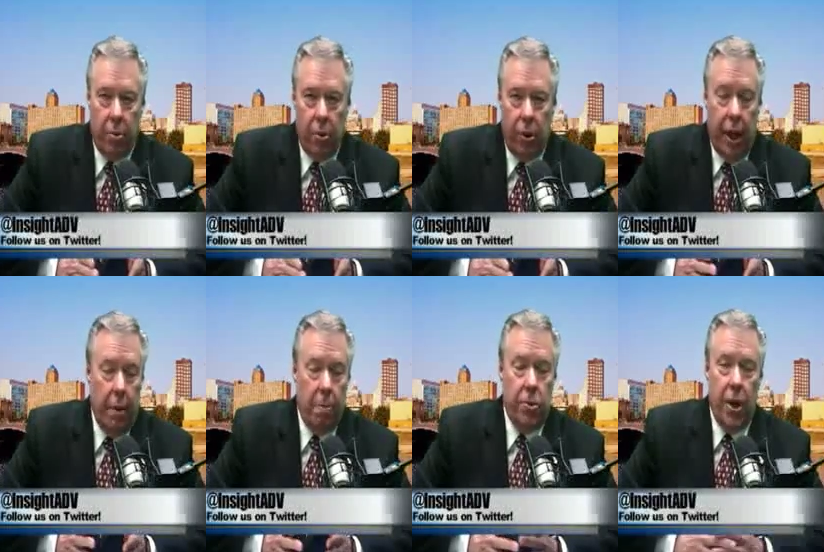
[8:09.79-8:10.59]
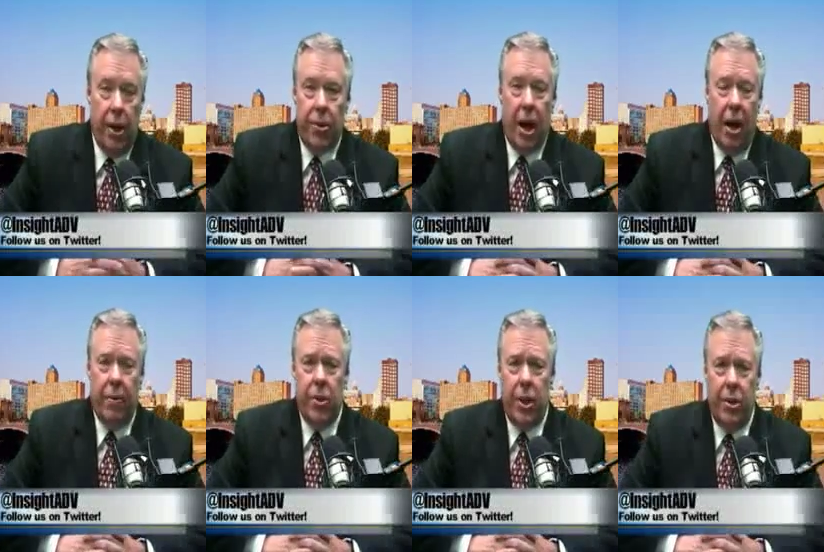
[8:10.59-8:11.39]
rule. 80% is
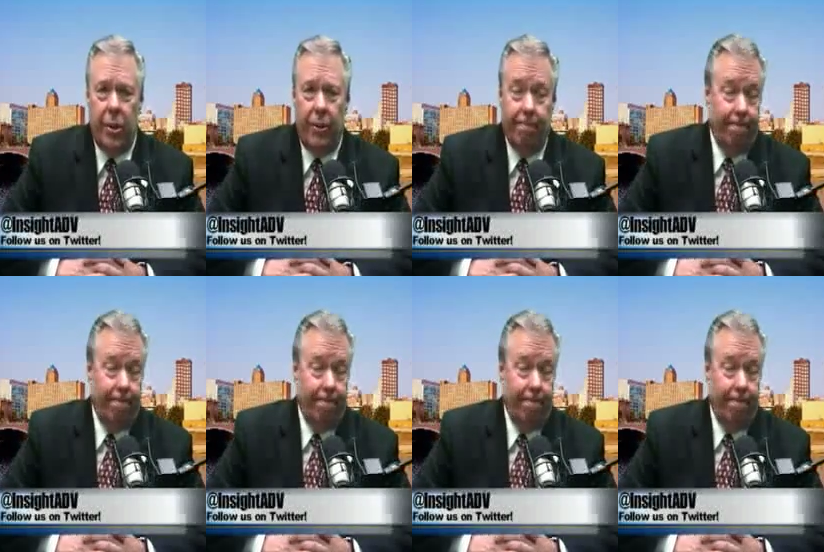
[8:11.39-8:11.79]
conversation,